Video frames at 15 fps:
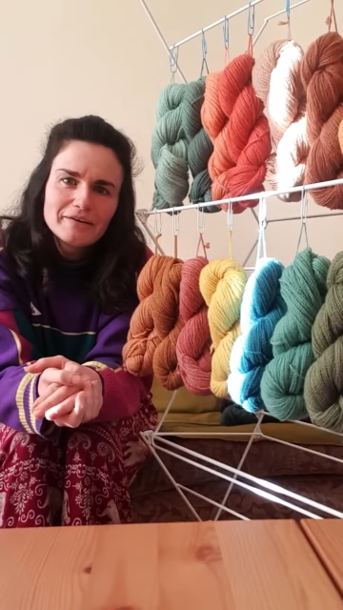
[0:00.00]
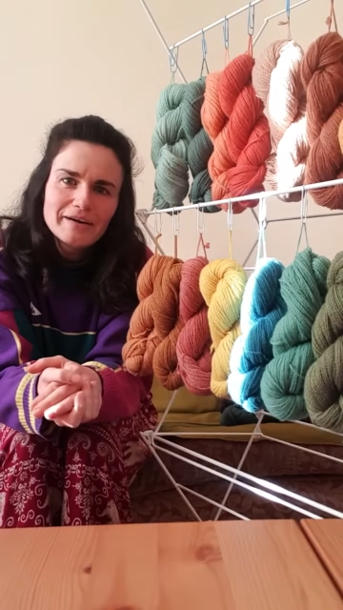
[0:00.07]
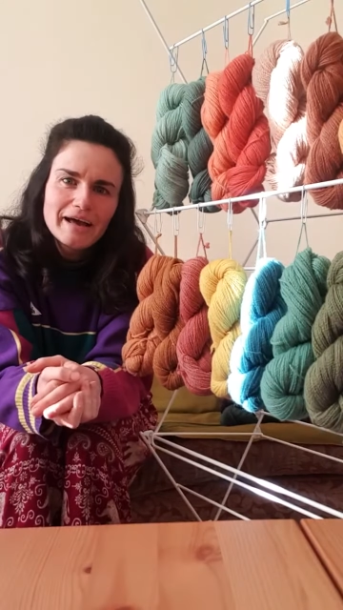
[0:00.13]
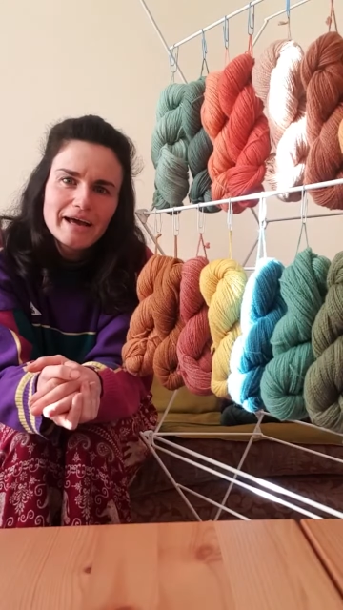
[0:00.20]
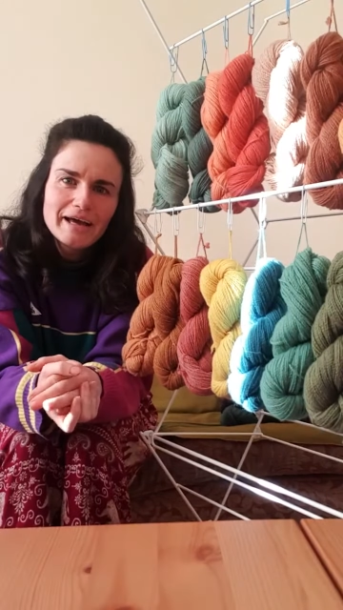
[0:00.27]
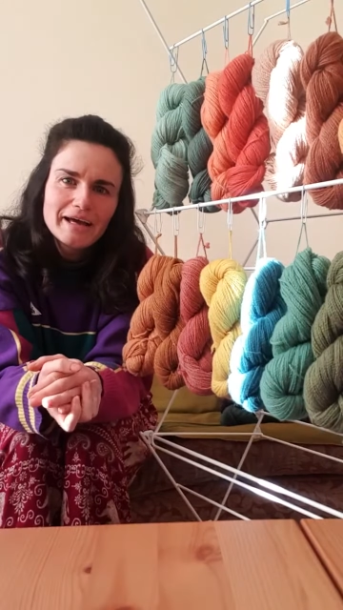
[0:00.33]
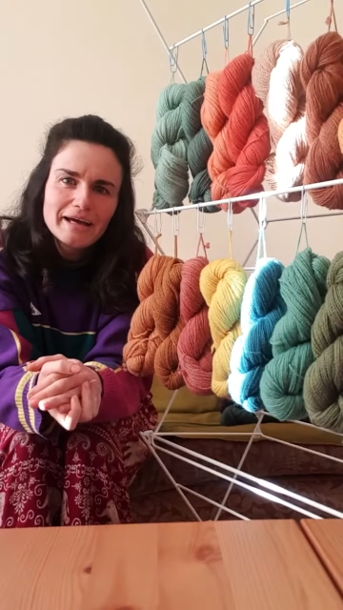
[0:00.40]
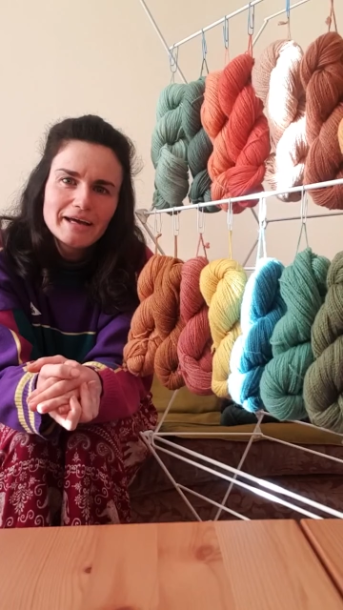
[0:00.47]

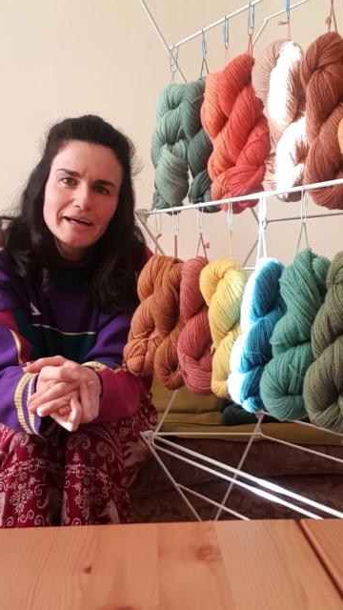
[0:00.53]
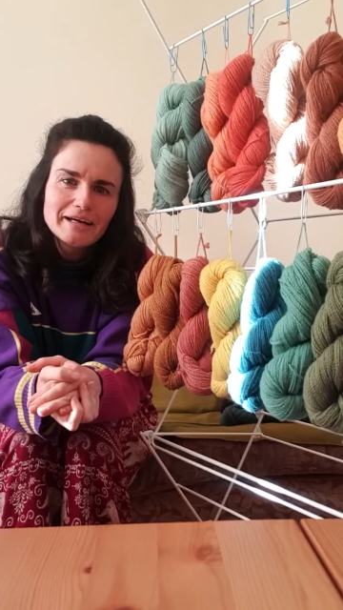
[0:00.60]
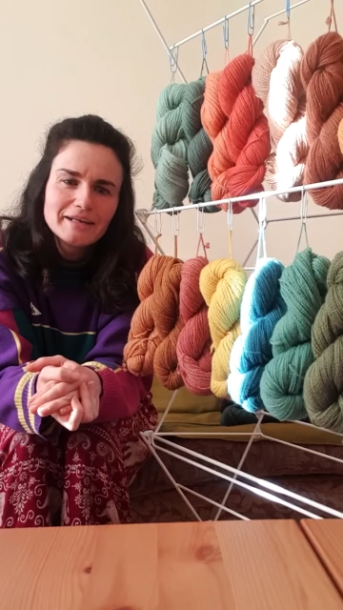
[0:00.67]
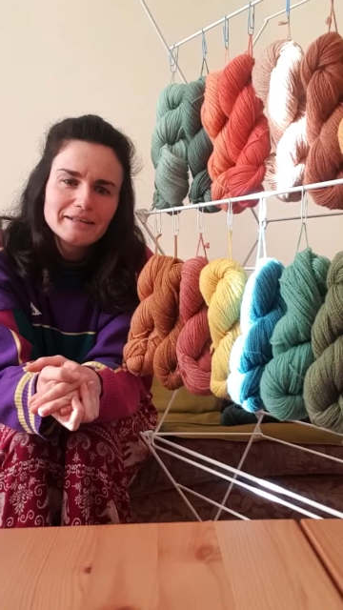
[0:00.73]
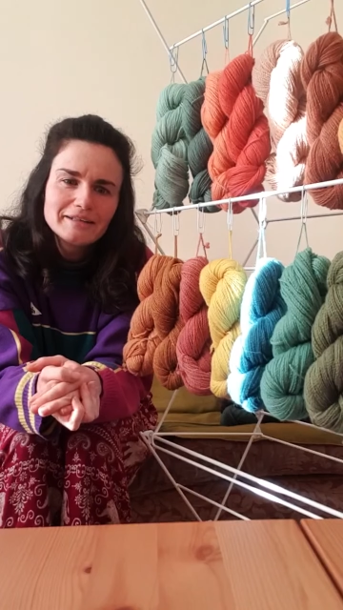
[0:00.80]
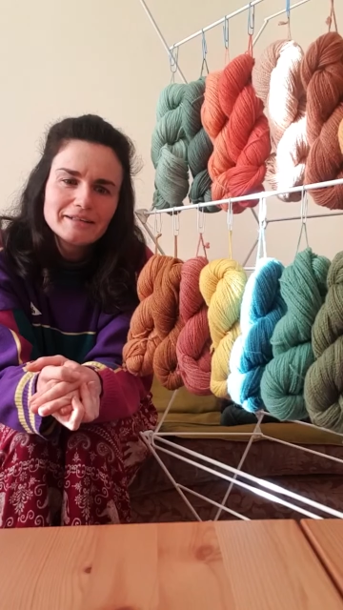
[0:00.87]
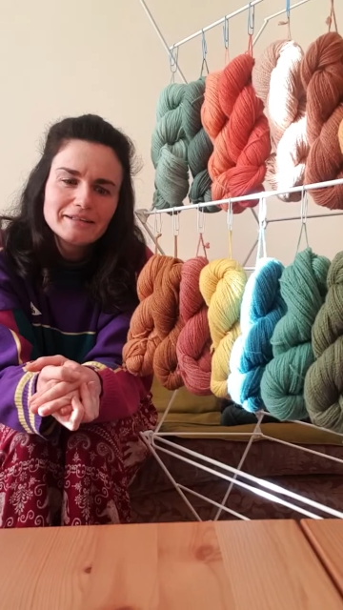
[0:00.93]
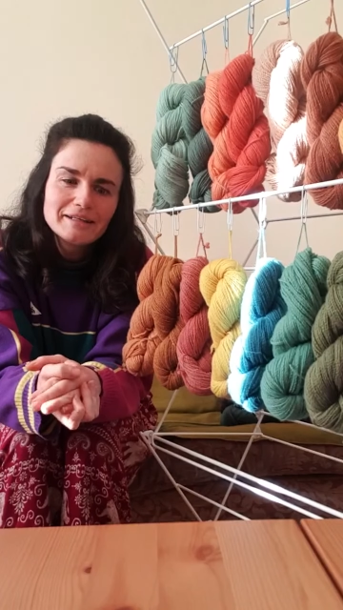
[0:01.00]

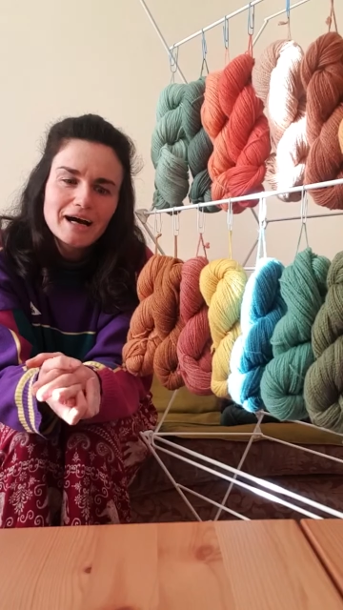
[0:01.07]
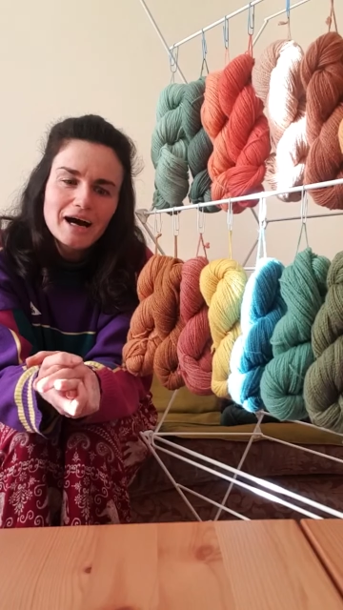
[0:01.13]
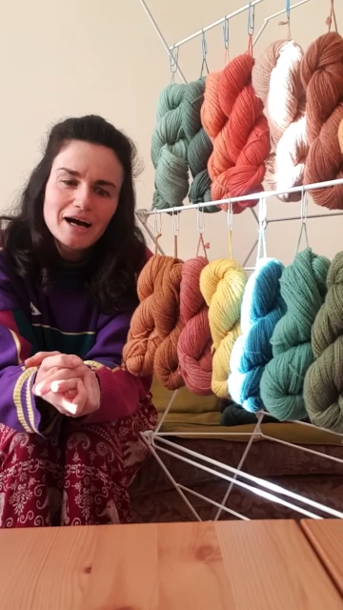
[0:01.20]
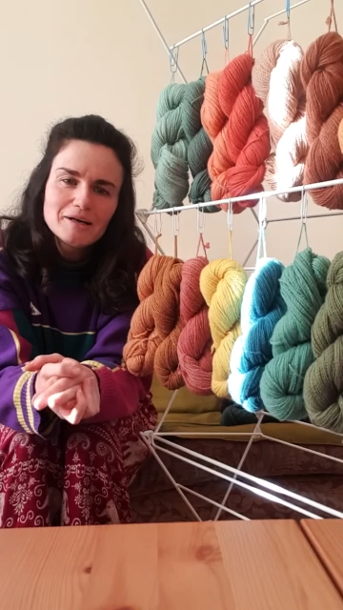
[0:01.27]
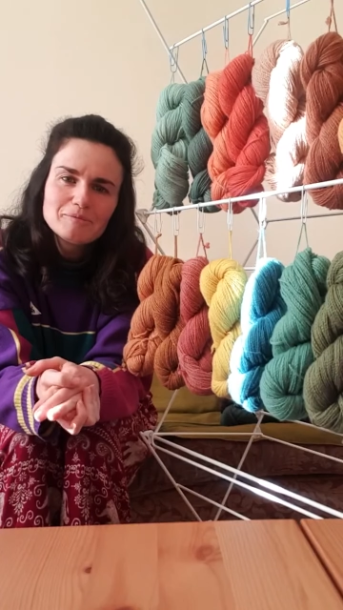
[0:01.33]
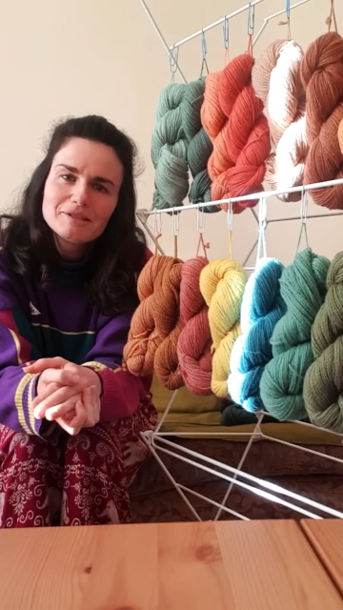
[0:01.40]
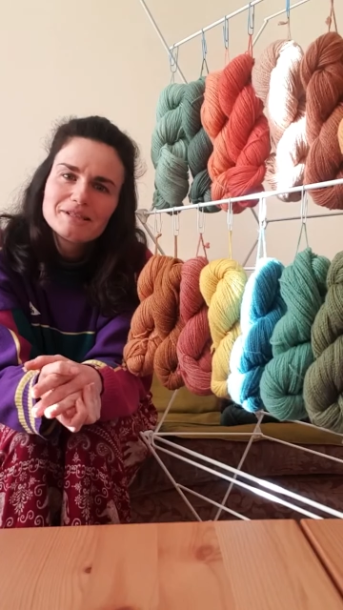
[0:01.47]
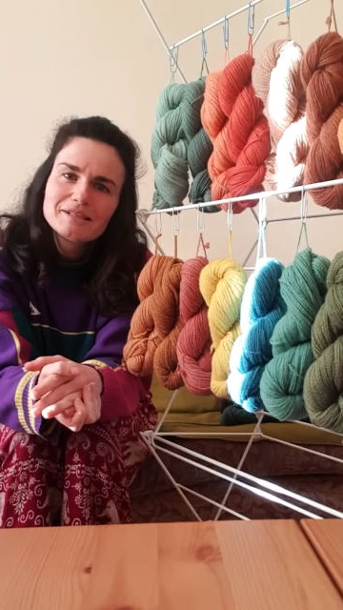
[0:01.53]
and
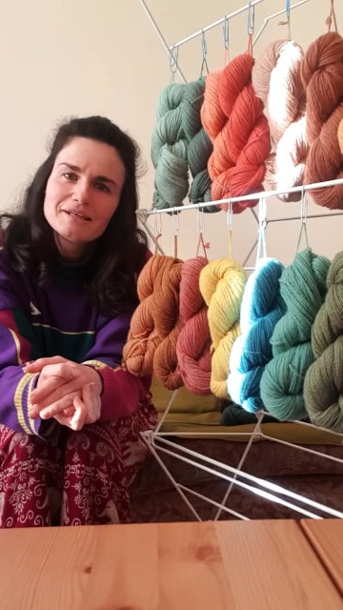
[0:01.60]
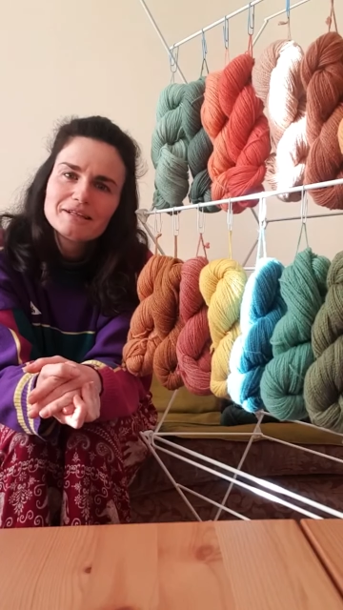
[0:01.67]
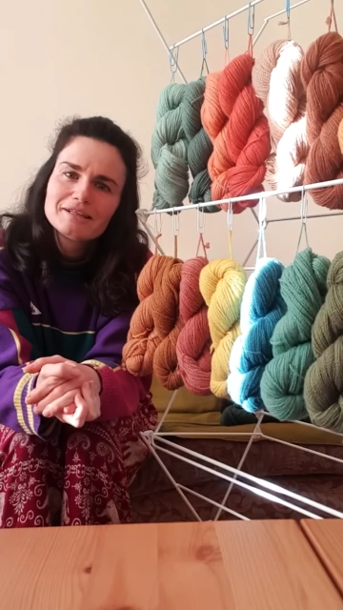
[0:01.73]
I'm still